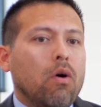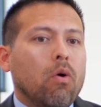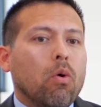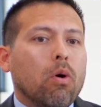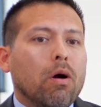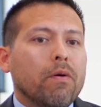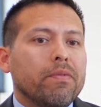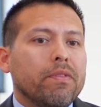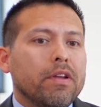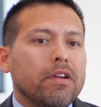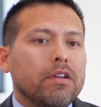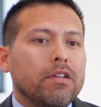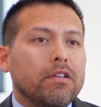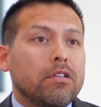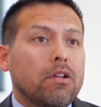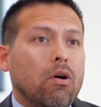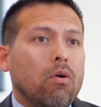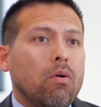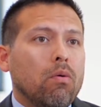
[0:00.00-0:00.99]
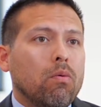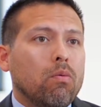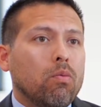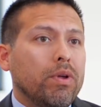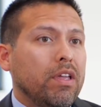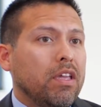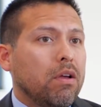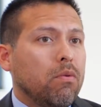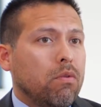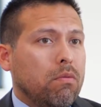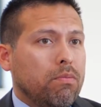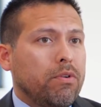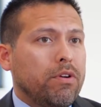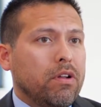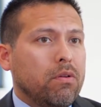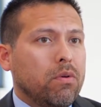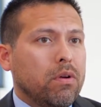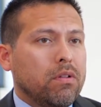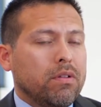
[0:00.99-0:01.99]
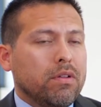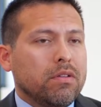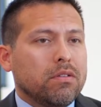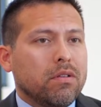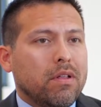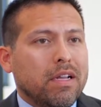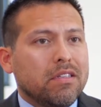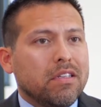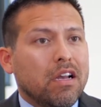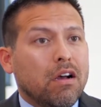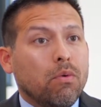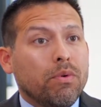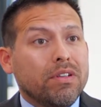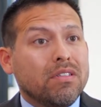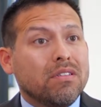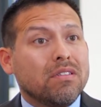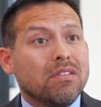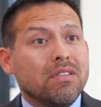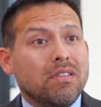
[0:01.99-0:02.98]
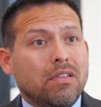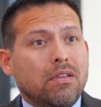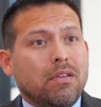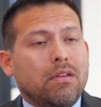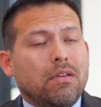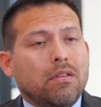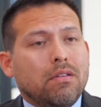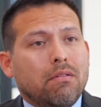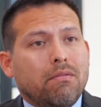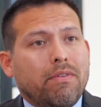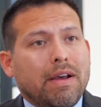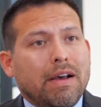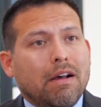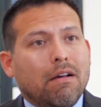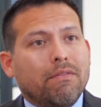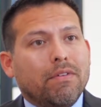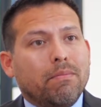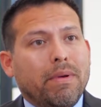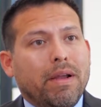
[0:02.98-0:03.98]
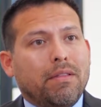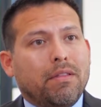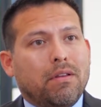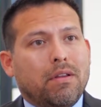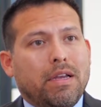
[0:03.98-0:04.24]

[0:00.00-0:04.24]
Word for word: or if they don't, we get one pretty quickly. So that's how we see the valve and make the